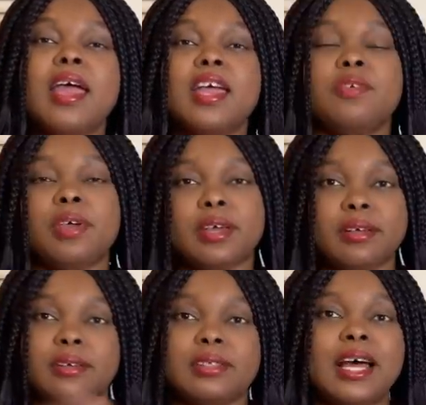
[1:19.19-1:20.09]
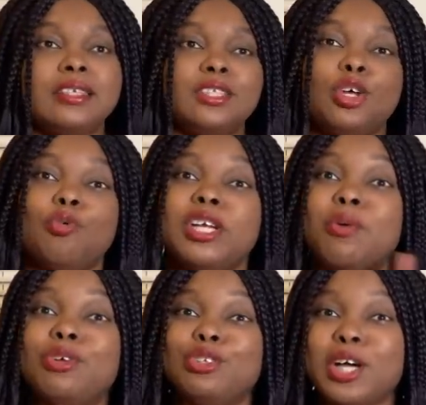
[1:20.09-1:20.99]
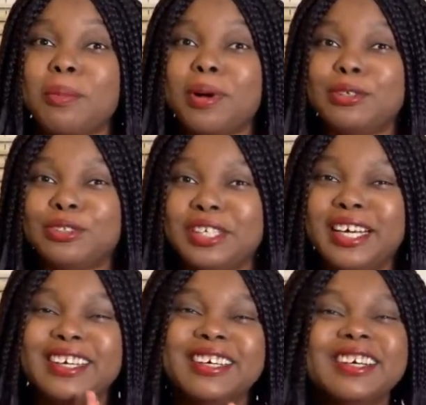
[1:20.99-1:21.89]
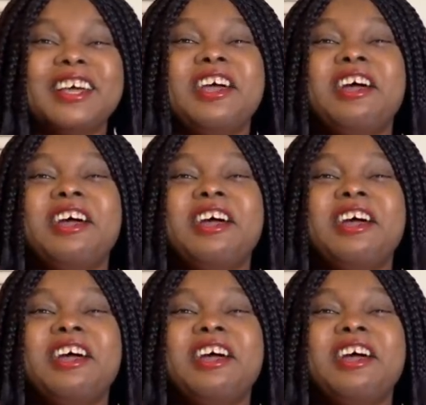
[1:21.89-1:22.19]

Anyway, that's not what I want to talk about today.